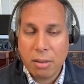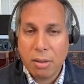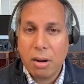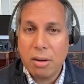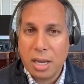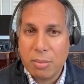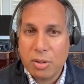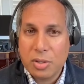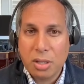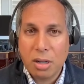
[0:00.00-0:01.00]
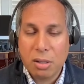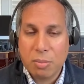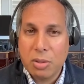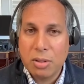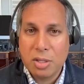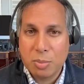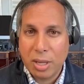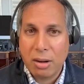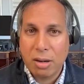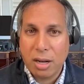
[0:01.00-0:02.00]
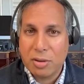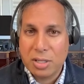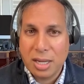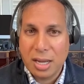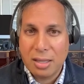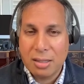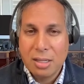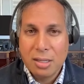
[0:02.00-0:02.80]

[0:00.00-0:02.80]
our neighbors and our communities better every day that